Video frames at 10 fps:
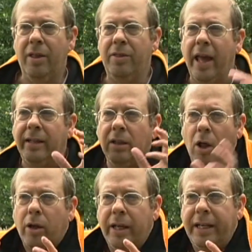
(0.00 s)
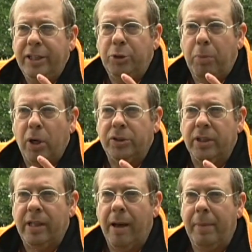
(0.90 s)
they look at each
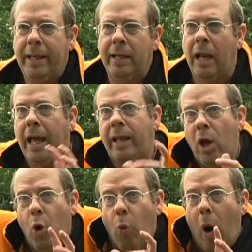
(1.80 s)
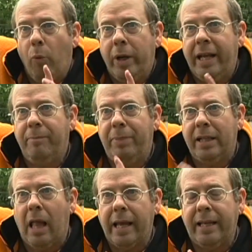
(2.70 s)
person coming in like, what would he be
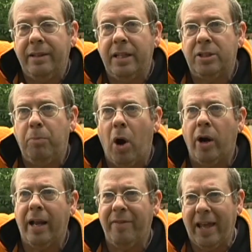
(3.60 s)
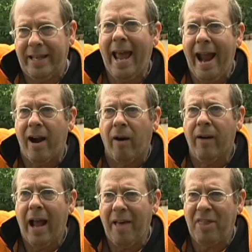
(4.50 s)
like in this part? And they care
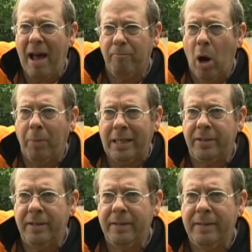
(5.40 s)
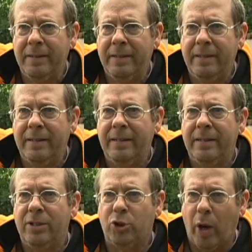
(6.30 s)
at that moment.
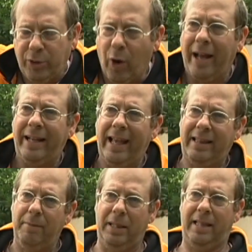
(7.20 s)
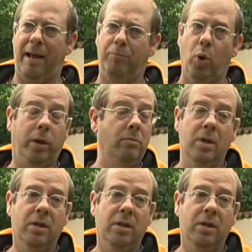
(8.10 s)
So I try to get them at that point.